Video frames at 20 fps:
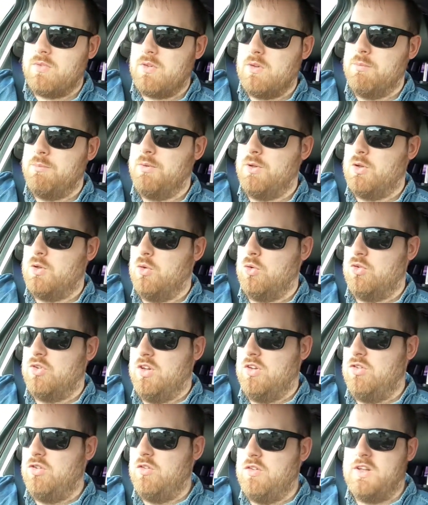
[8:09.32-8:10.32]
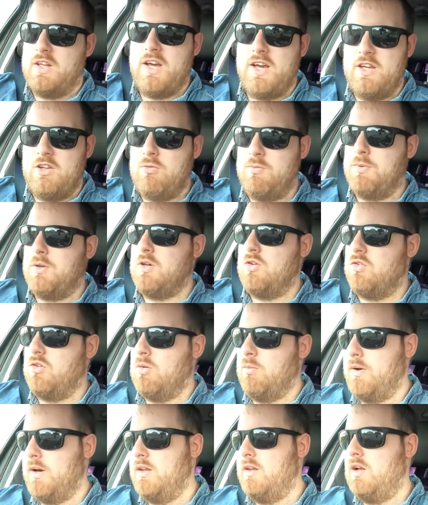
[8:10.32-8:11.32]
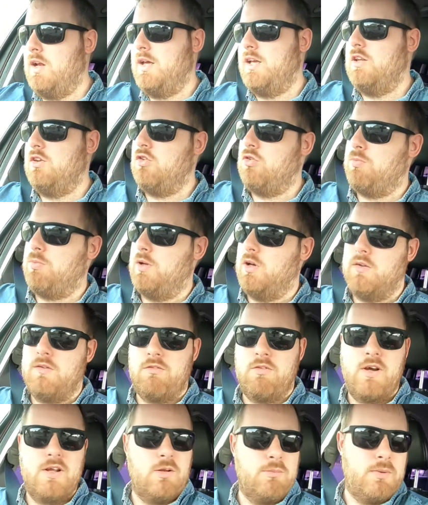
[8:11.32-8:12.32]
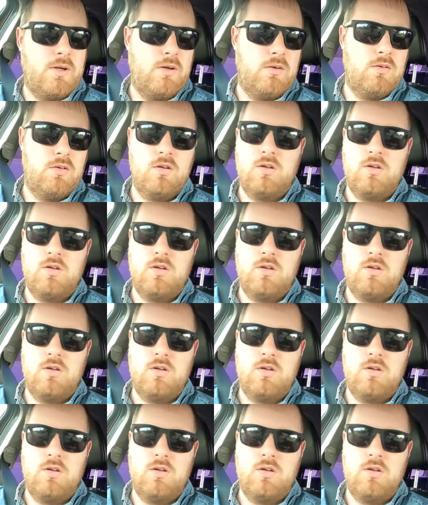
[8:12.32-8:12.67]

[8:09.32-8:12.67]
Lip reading: But of course that's not the case, because of the way the lane's split on the roundabout.